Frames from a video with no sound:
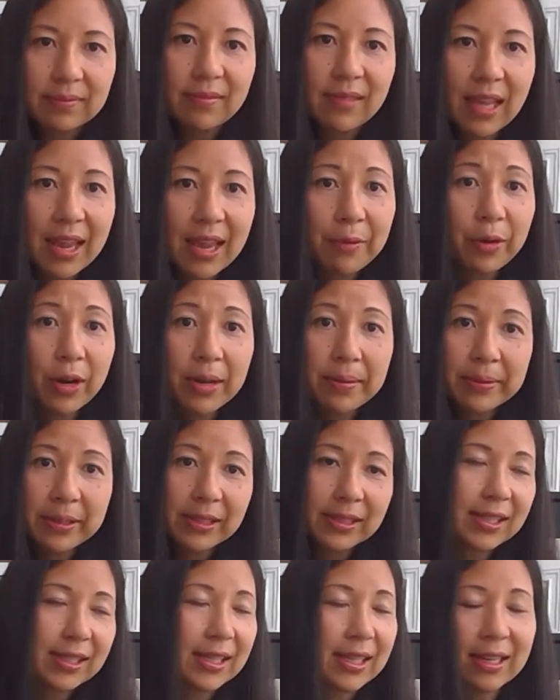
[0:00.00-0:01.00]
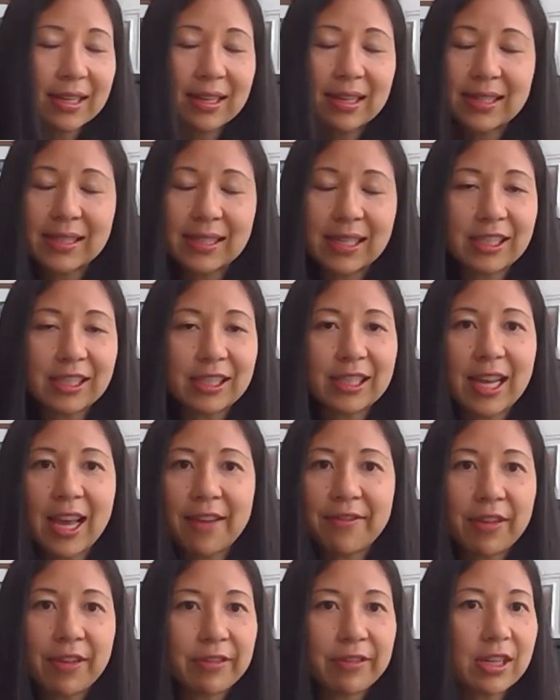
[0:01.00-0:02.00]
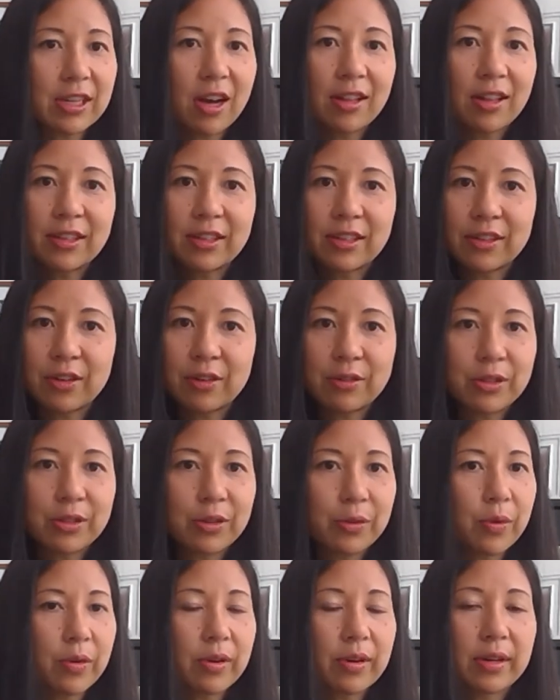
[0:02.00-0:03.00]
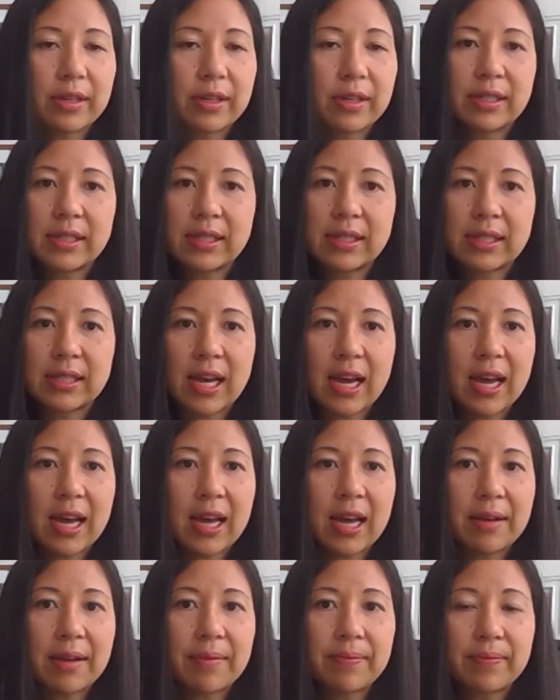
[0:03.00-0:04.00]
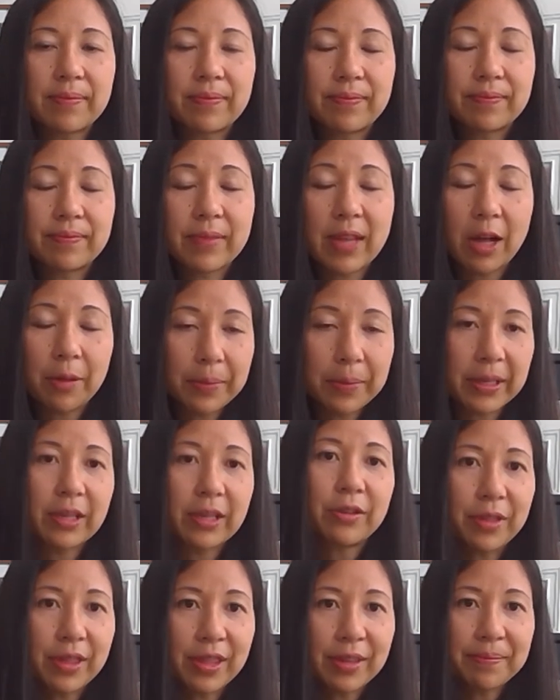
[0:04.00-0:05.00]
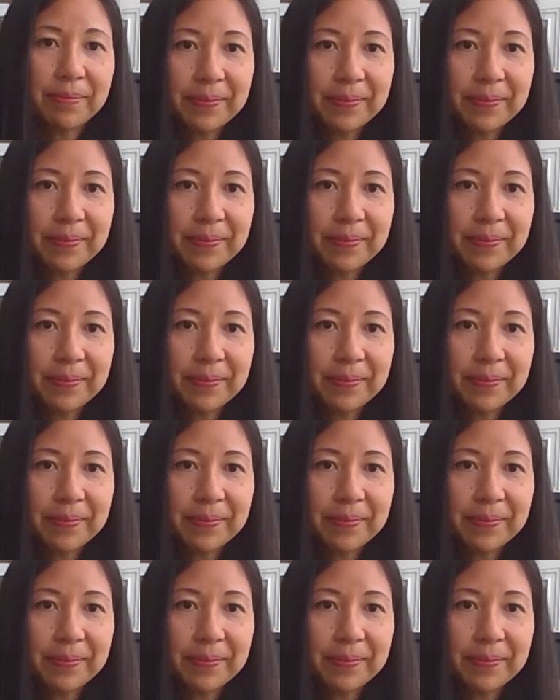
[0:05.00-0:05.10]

And we're essentially have every dollar go towards helping youth.